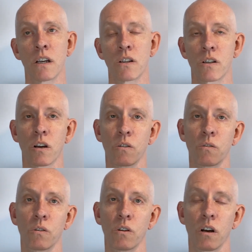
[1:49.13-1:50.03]

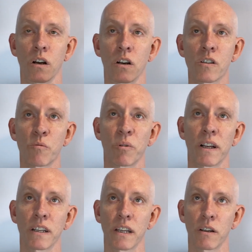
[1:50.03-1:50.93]
So a content
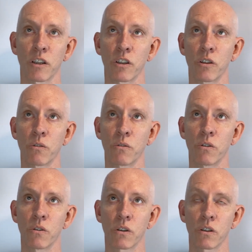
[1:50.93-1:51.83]
plan,
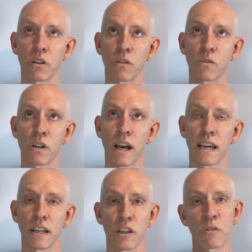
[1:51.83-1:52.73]
you can use
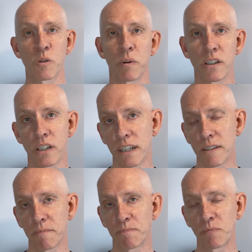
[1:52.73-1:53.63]
a new
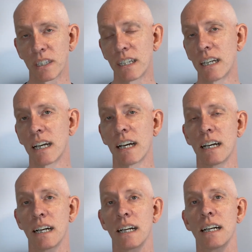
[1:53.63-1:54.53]
spreadsheet,
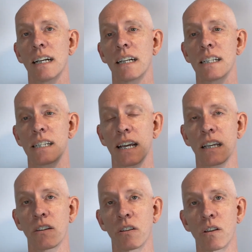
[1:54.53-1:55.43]

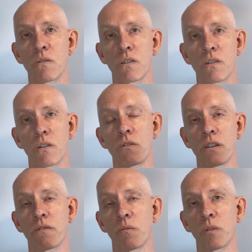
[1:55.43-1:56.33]
take the user
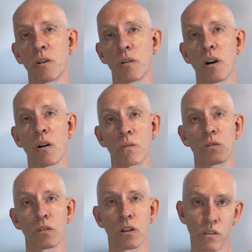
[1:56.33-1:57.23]
stories from your
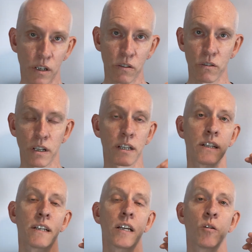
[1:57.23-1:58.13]
old content audit,
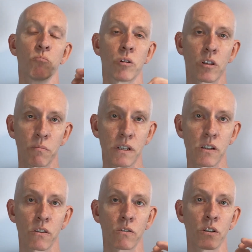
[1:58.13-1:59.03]
put them
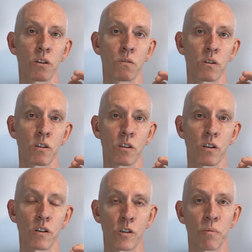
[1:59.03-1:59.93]
into your new
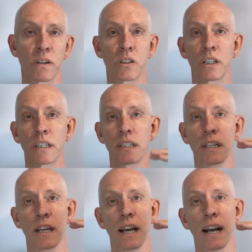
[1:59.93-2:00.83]
spreadsheet
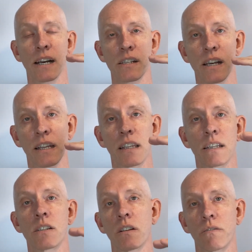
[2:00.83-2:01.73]
as a
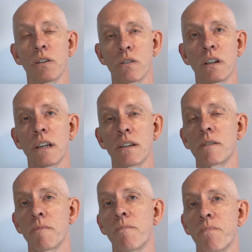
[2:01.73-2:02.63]
list of user needs.